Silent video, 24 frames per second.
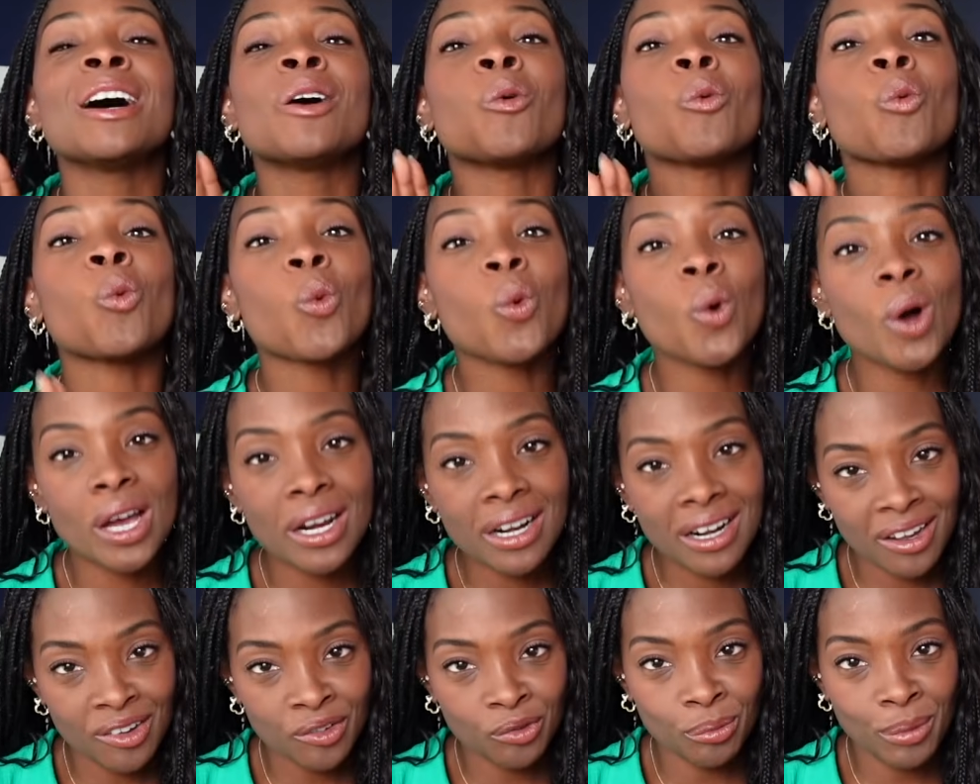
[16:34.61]

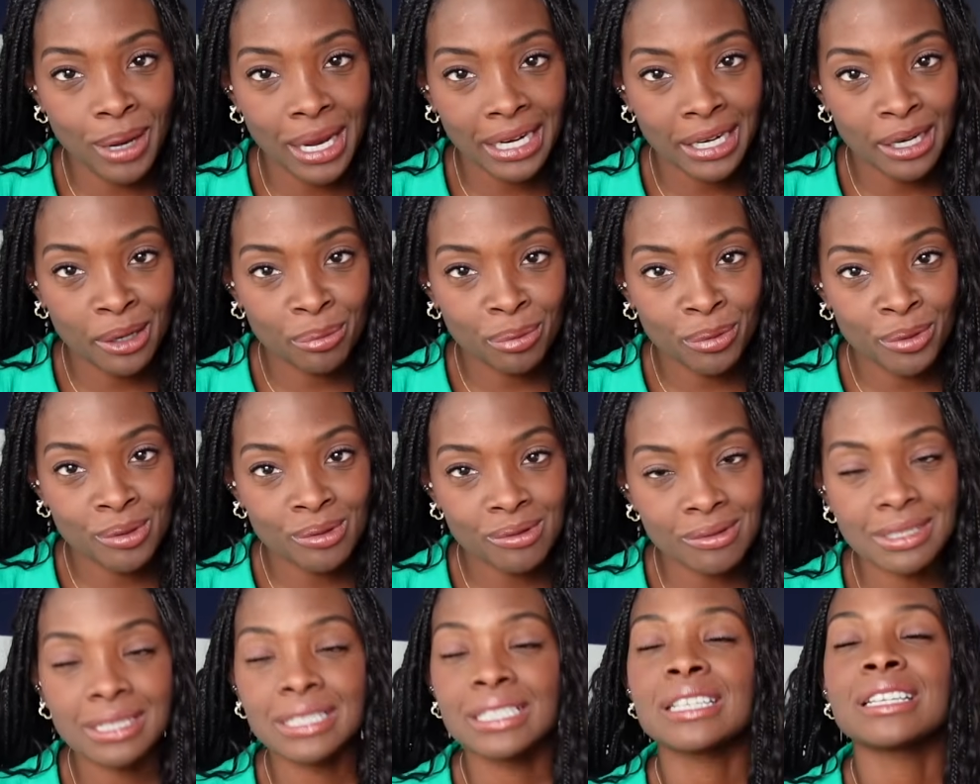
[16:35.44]
One of my
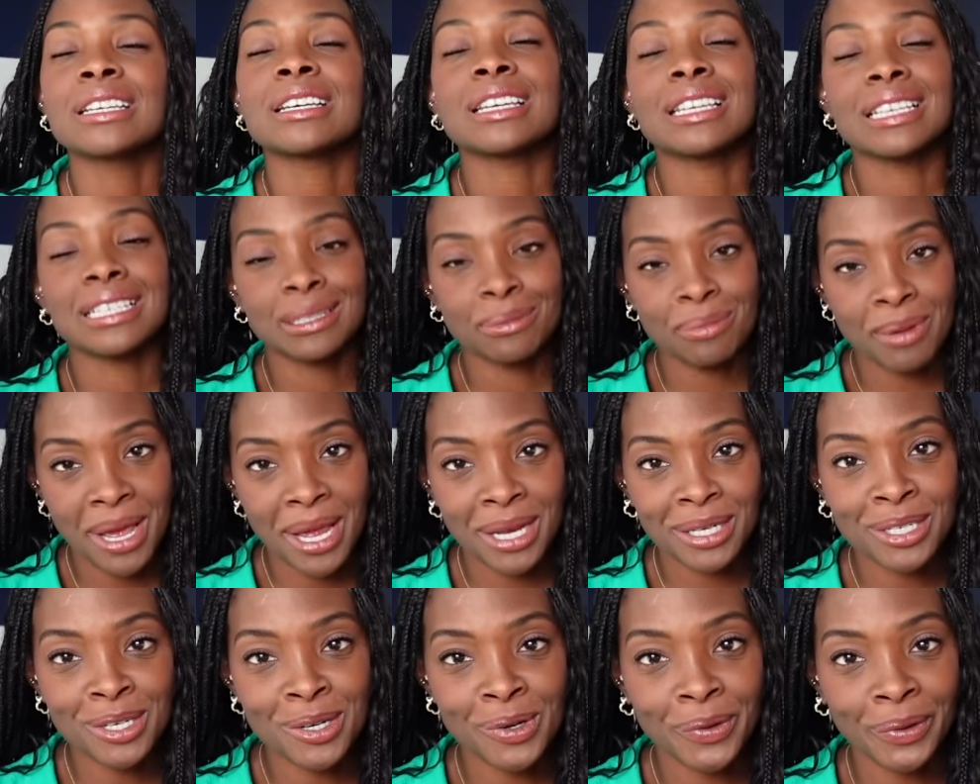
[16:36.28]
nipples is
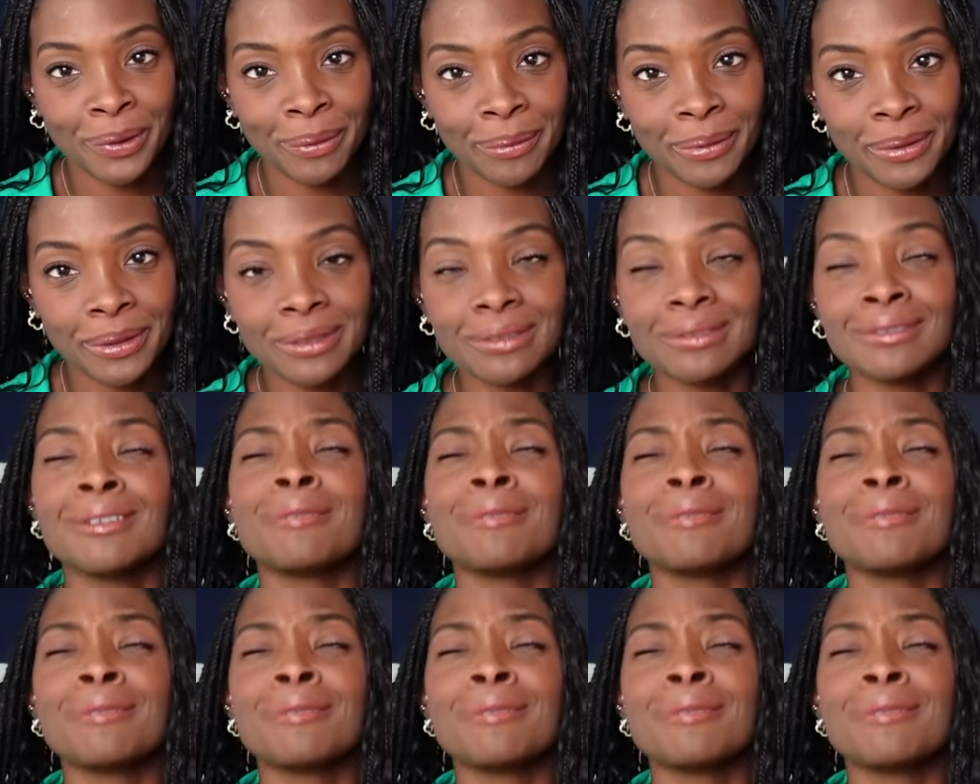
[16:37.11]
back to normal.